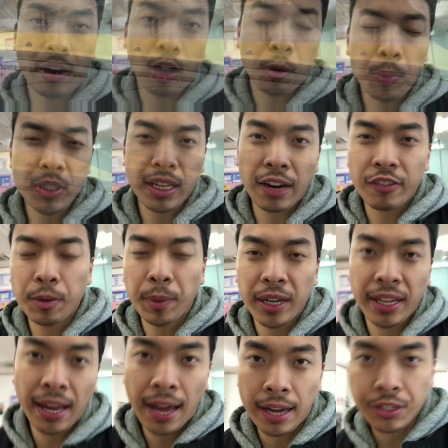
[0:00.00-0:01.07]
Almost
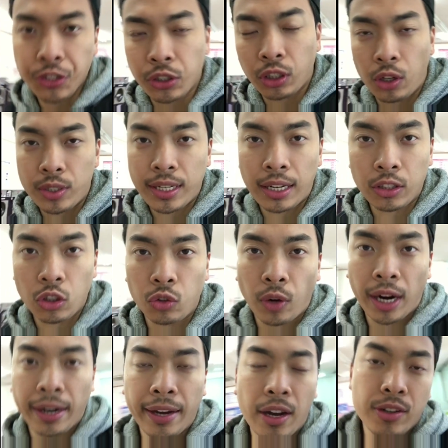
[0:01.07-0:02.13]
everybody hangs their clothes out to
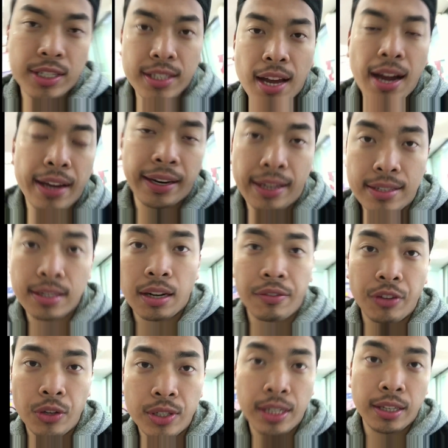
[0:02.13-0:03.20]
dry outside instead
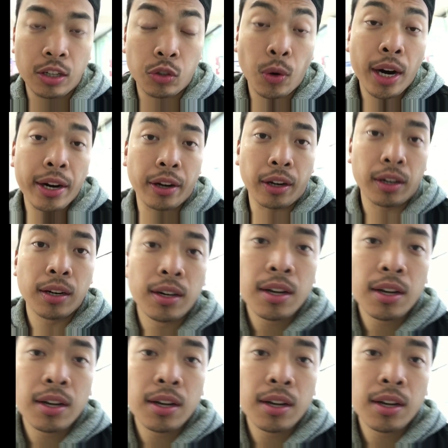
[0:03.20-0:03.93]
of using a dryer.